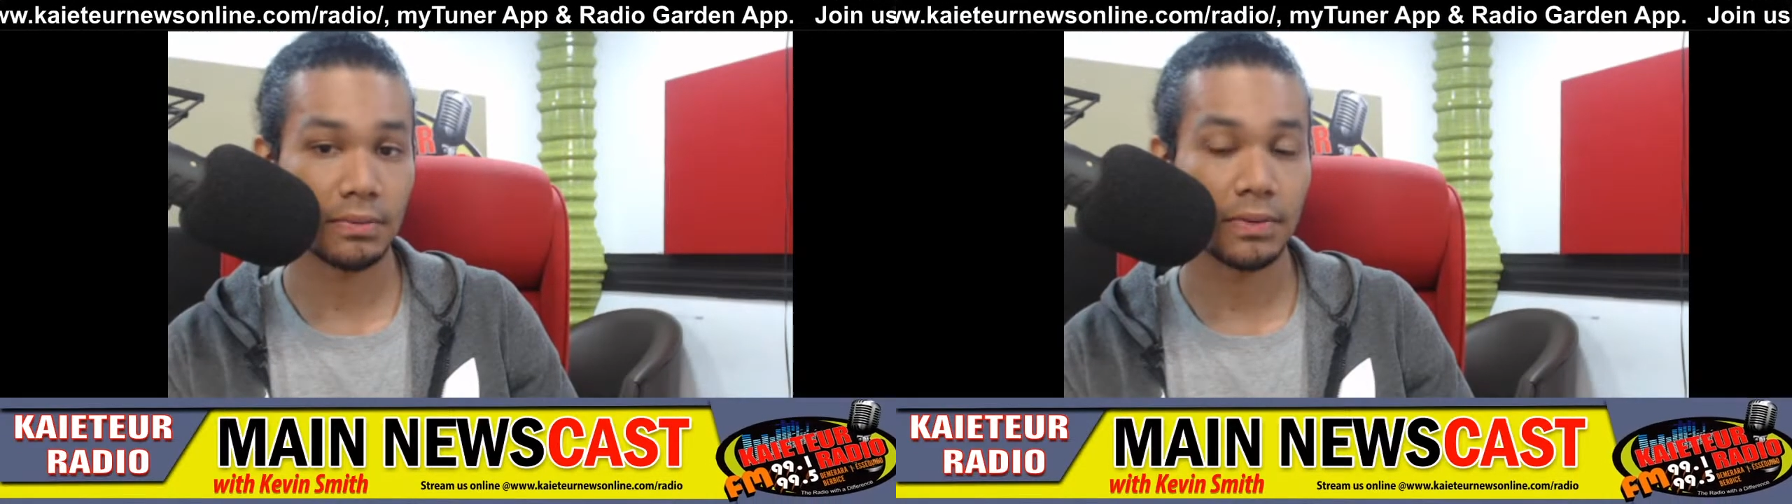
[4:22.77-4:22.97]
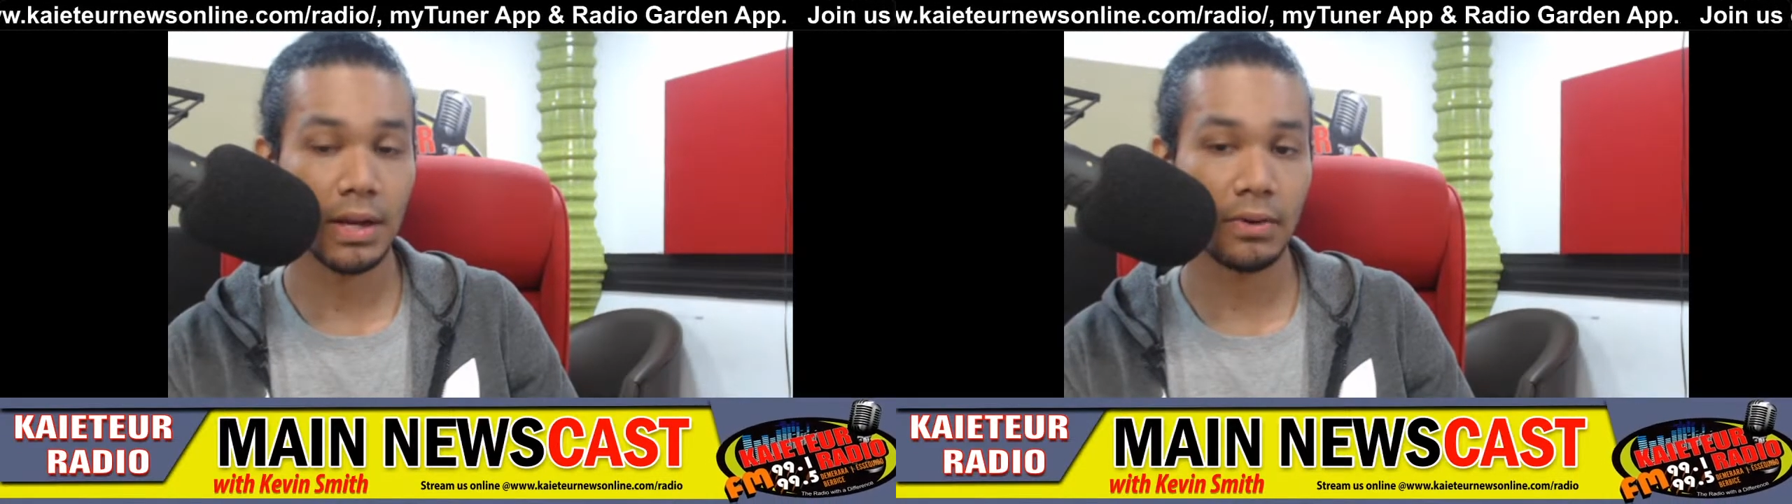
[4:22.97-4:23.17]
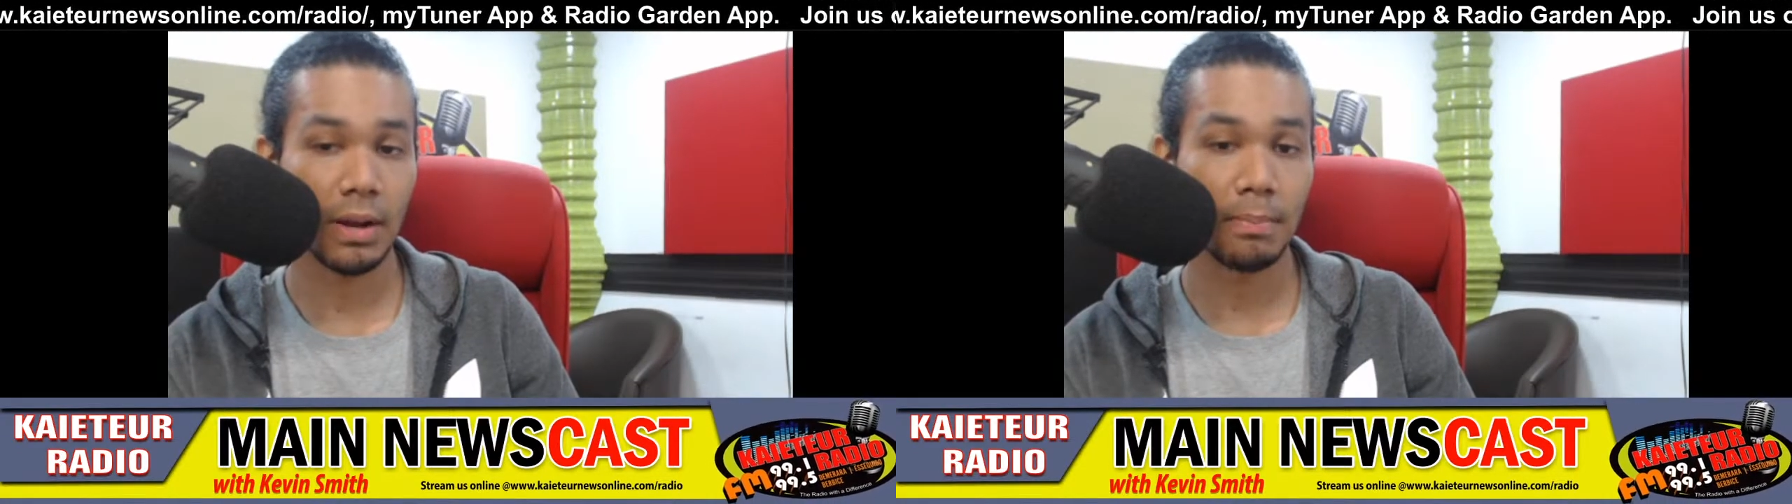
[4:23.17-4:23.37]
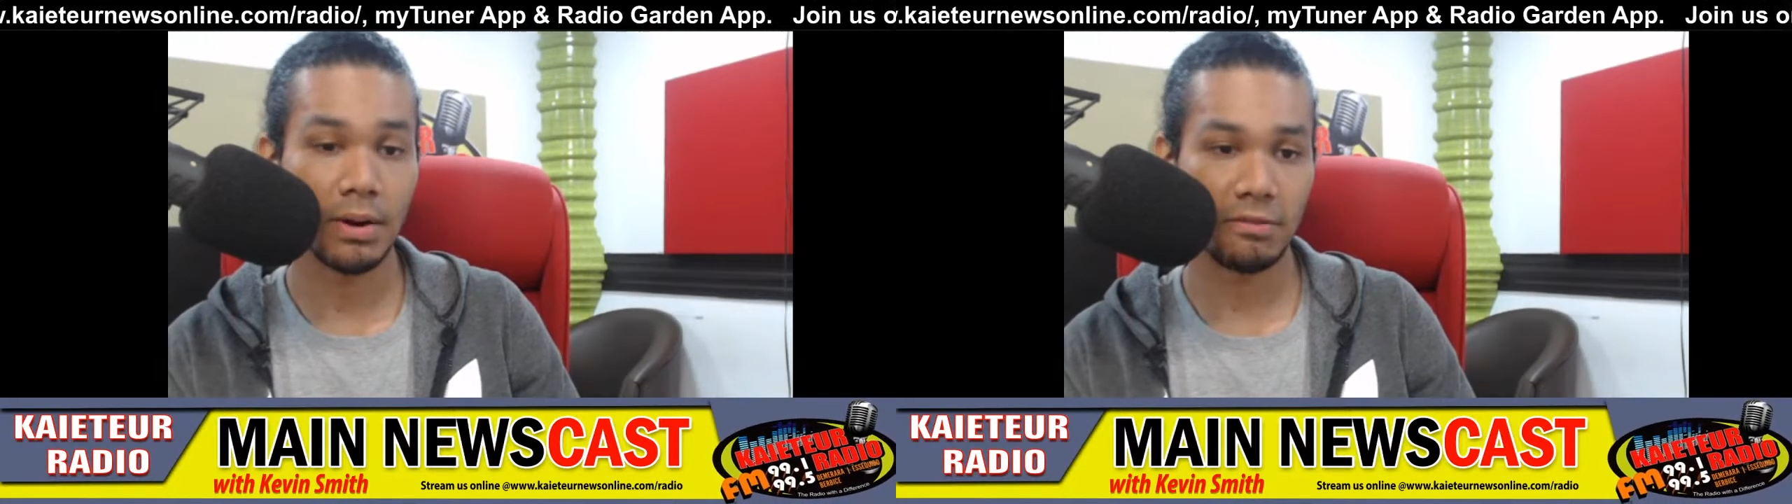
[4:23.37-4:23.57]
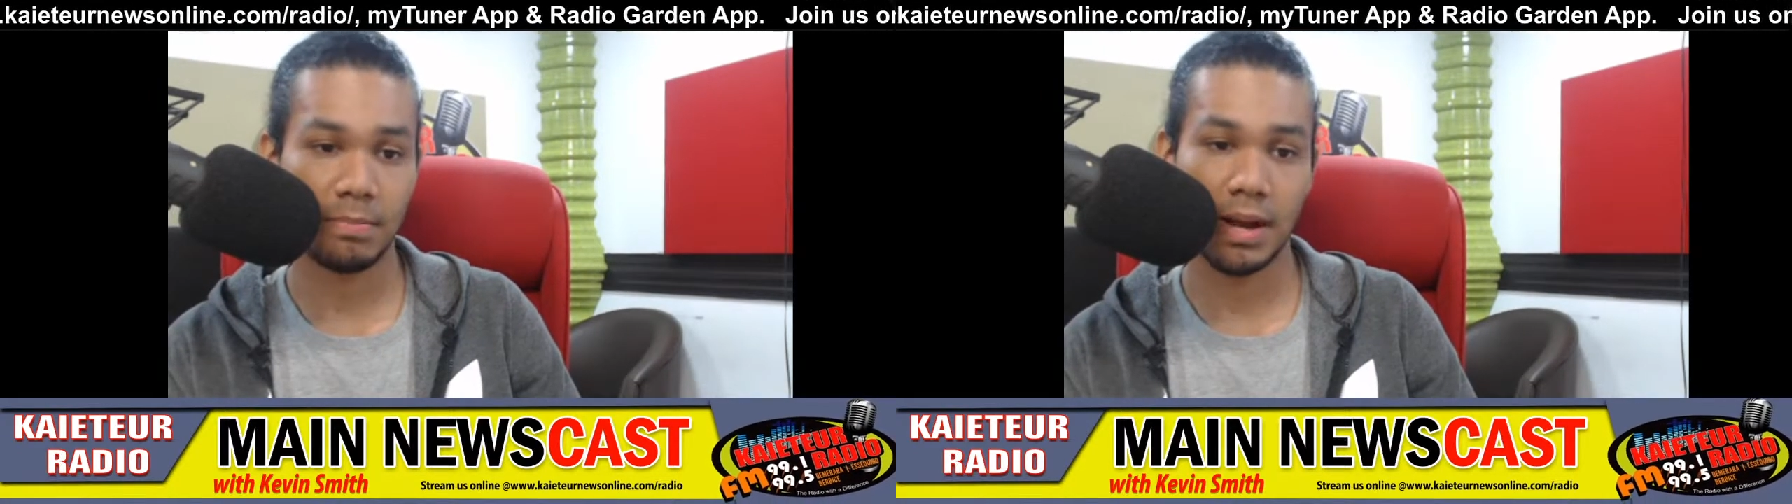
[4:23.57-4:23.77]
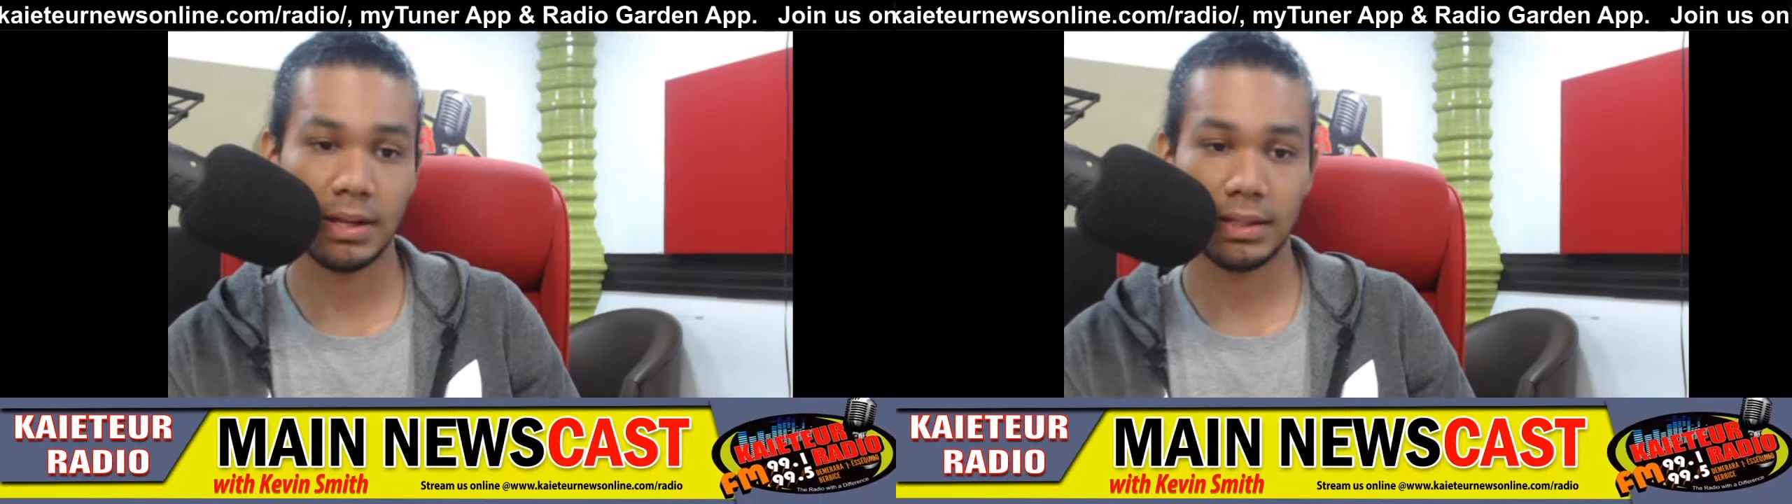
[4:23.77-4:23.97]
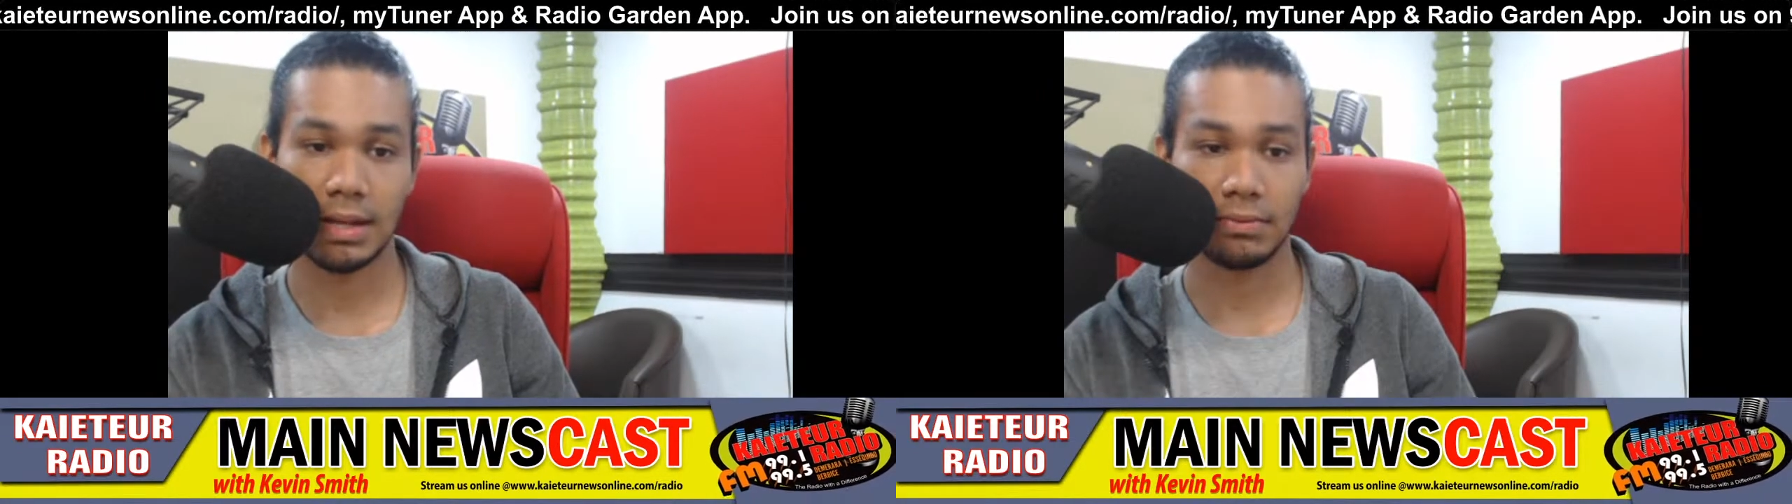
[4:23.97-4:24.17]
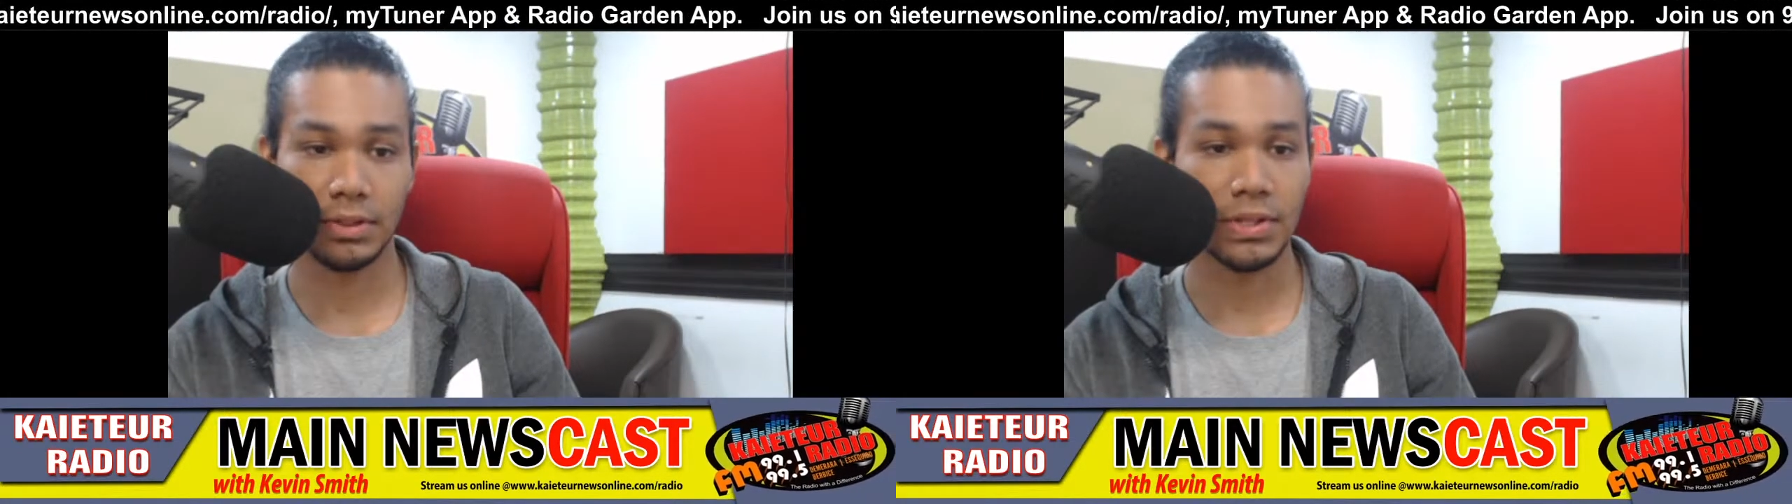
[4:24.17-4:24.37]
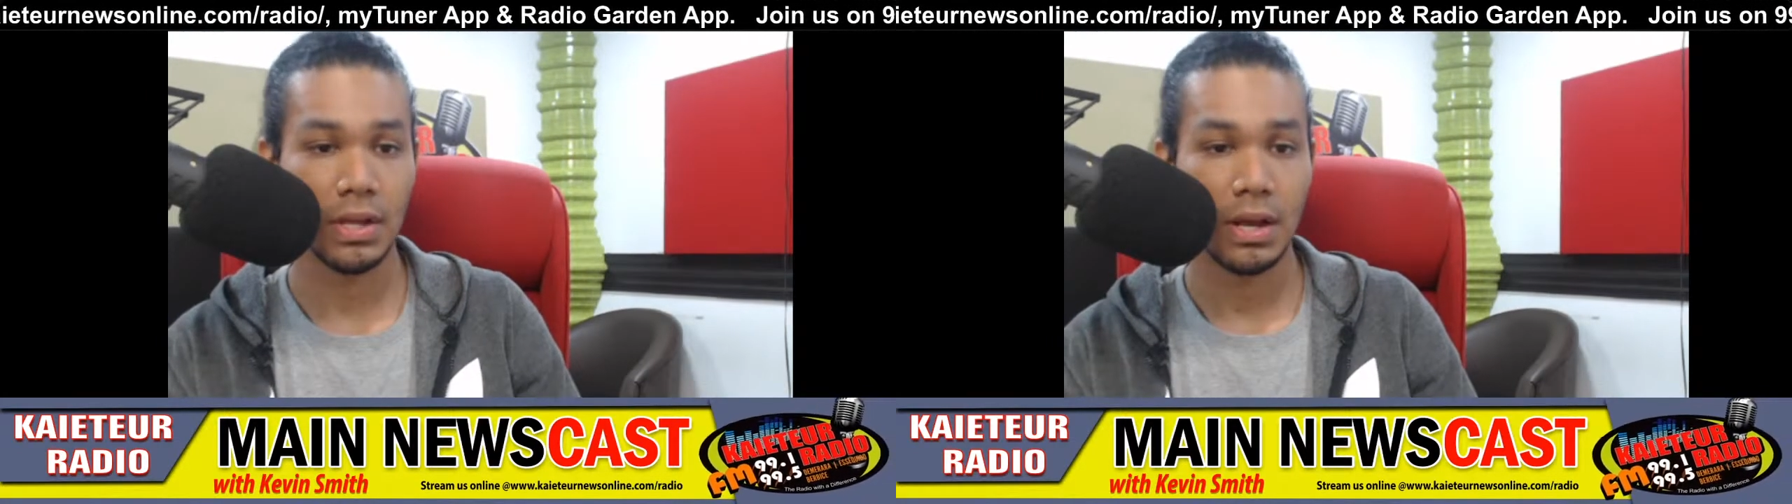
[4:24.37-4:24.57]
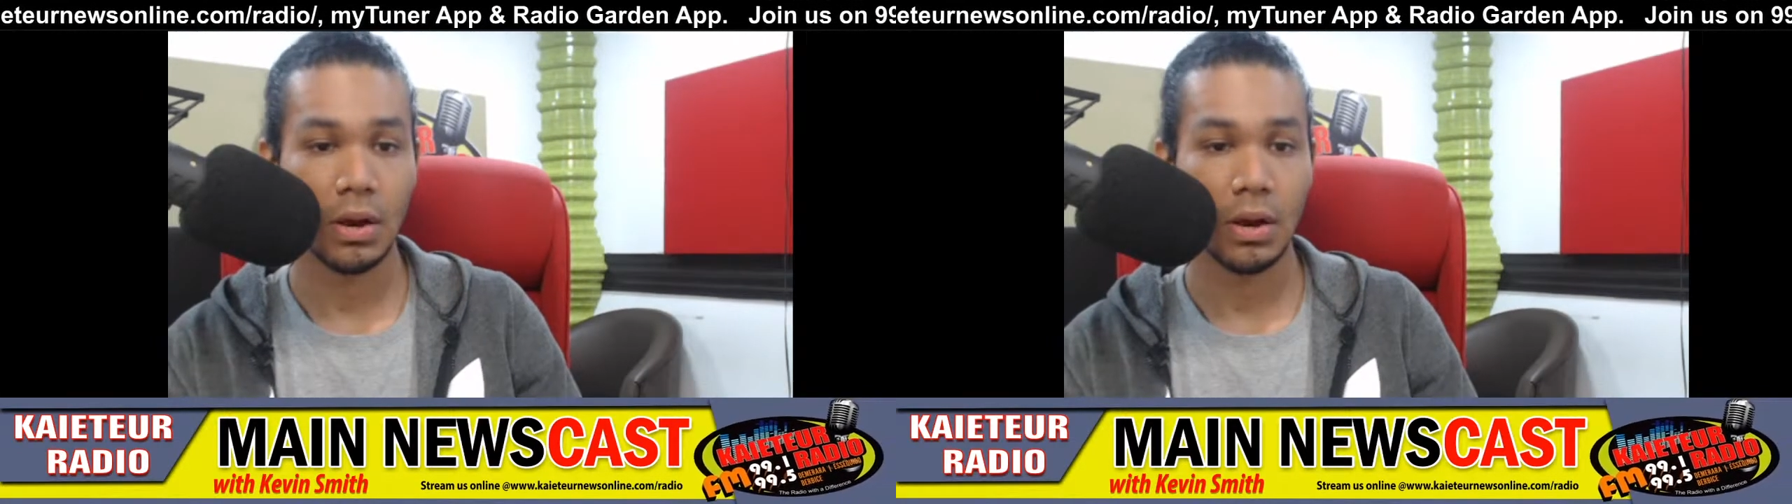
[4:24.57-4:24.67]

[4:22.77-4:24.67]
flaring above pilot levels,